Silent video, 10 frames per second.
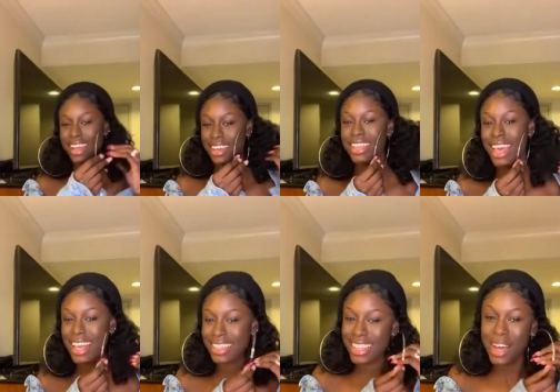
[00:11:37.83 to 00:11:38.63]
Yeah.
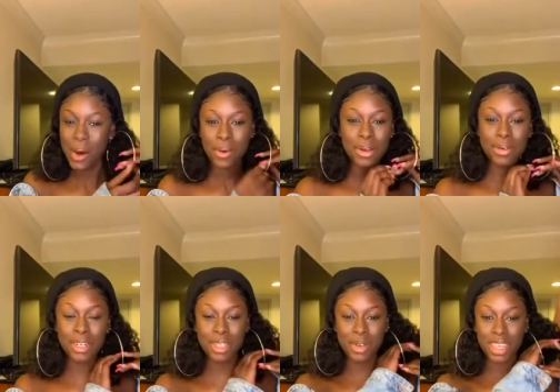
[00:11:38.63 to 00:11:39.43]
Try when we were
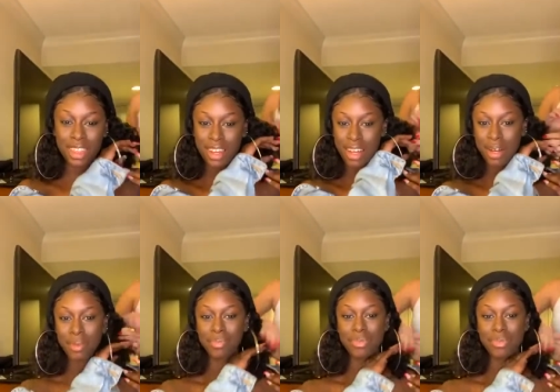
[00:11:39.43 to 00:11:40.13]
doing the um, Now